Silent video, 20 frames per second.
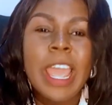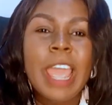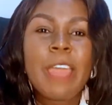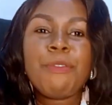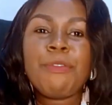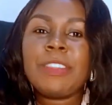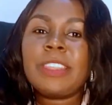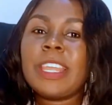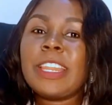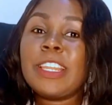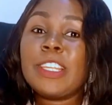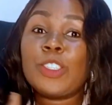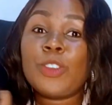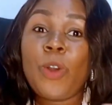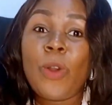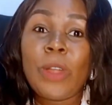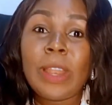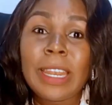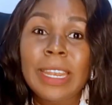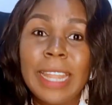Everything is
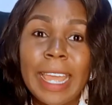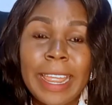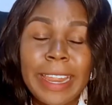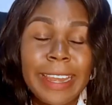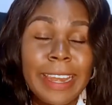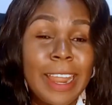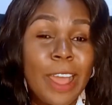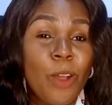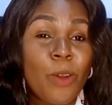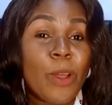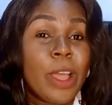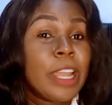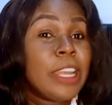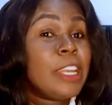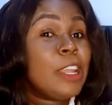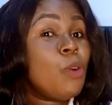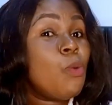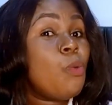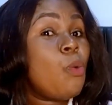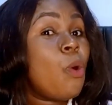online now.
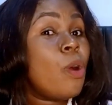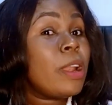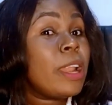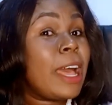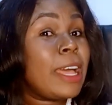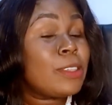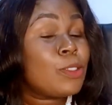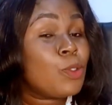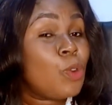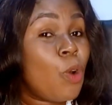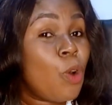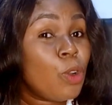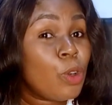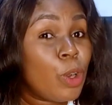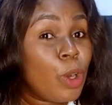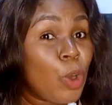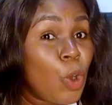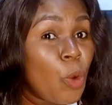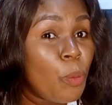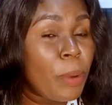The world has
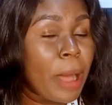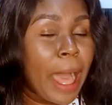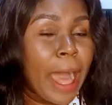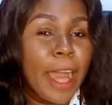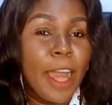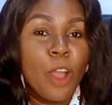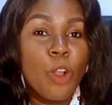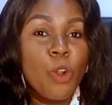gone global.